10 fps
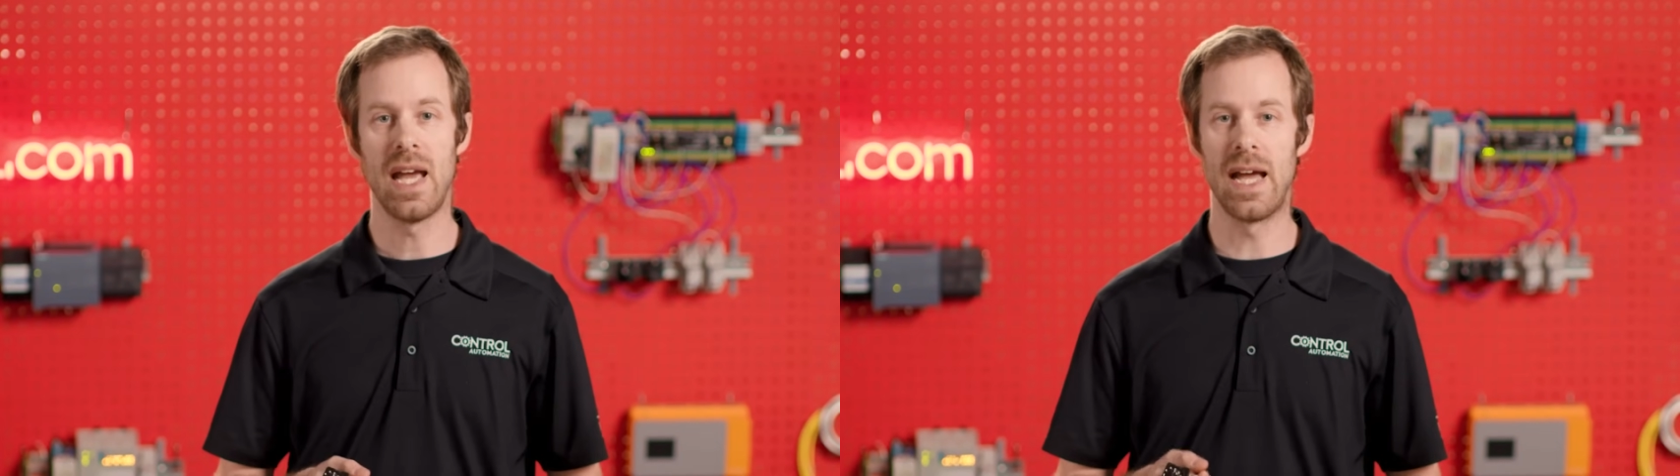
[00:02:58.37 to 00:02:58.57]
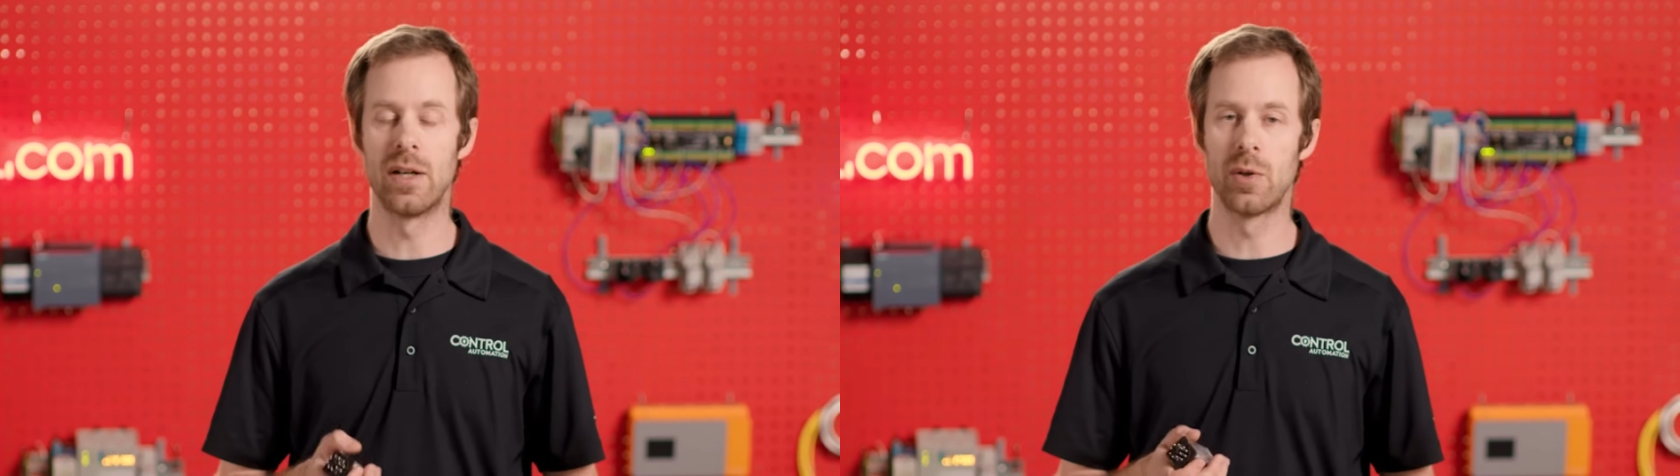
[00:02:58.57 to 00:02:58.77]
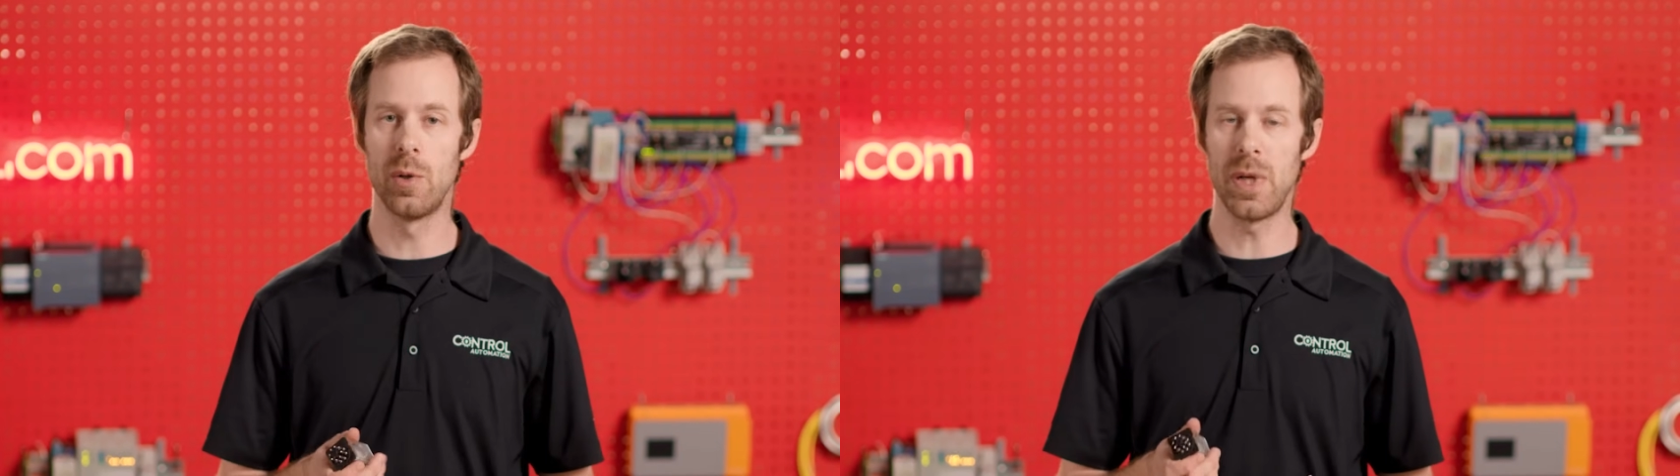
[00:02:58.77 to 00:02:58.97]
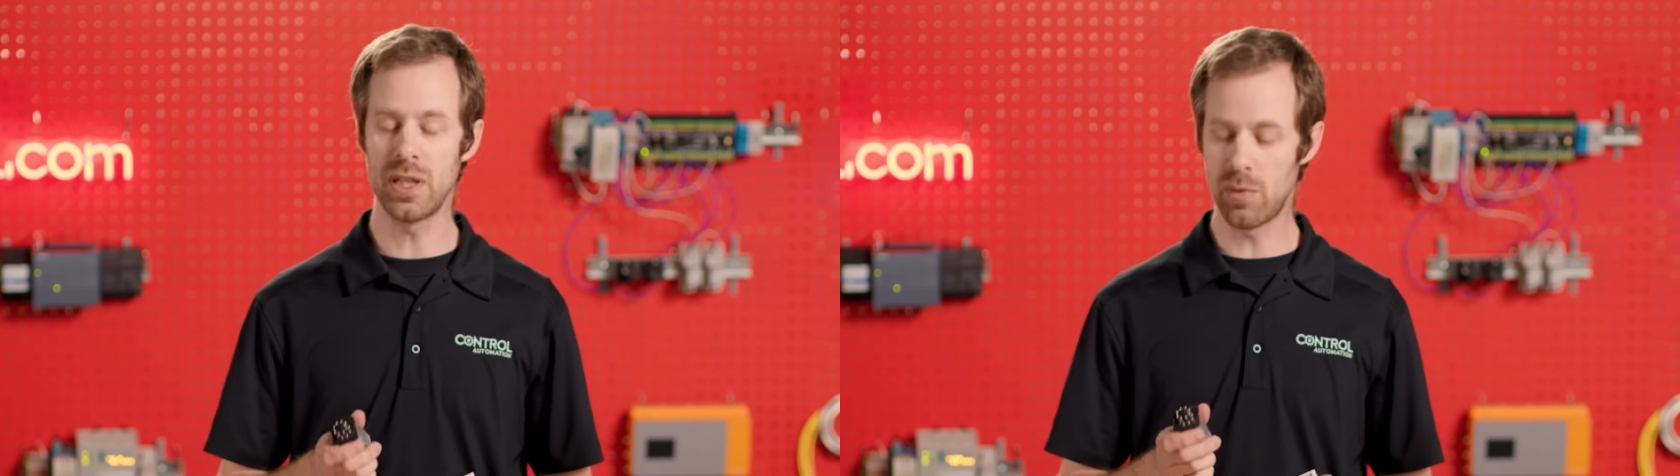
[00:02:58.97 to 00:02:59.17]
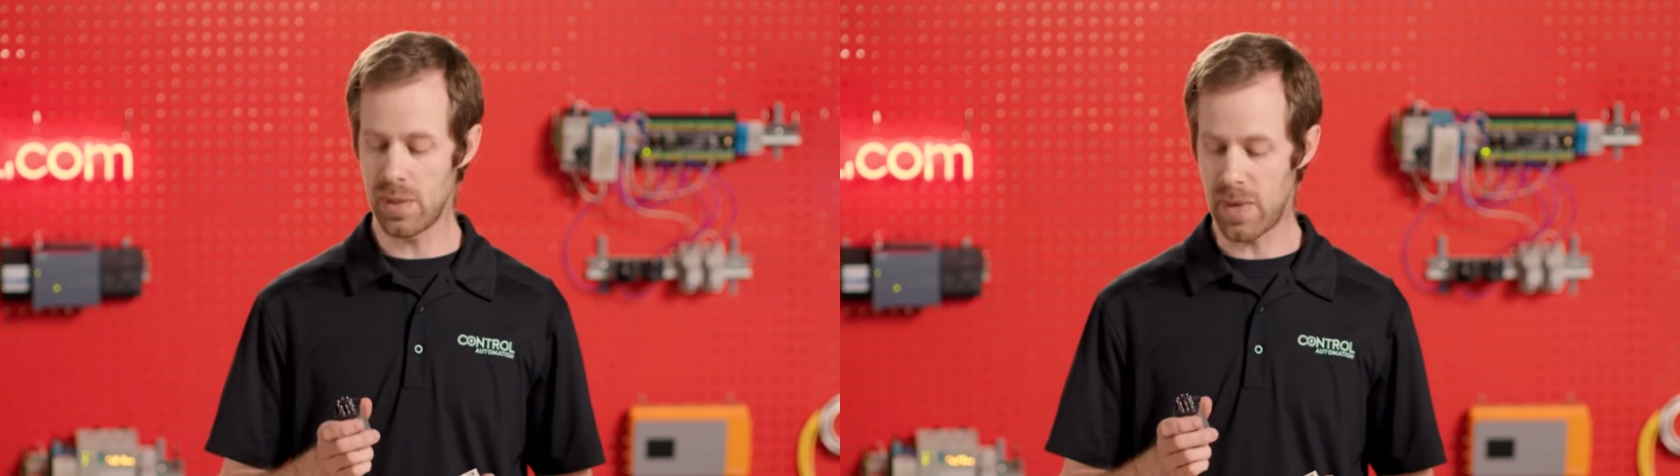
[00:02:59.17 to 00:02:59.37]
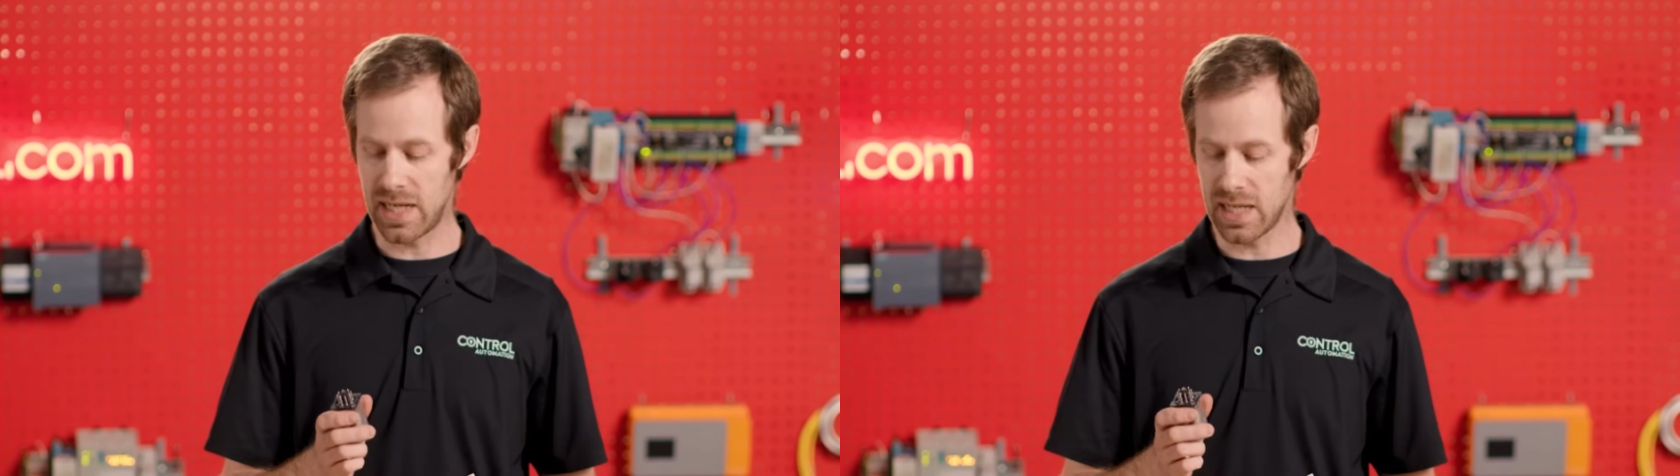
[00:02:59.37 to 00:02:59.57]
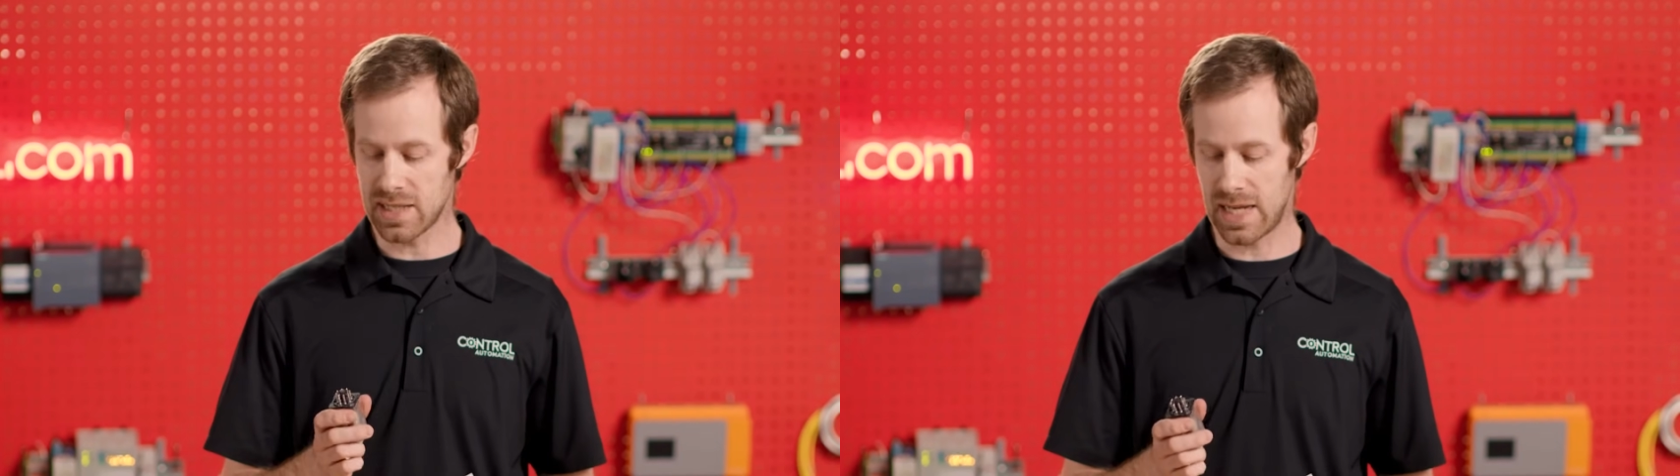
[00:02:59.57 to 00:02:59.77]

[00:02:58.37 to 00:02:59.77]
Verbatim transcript: and grouping the remaining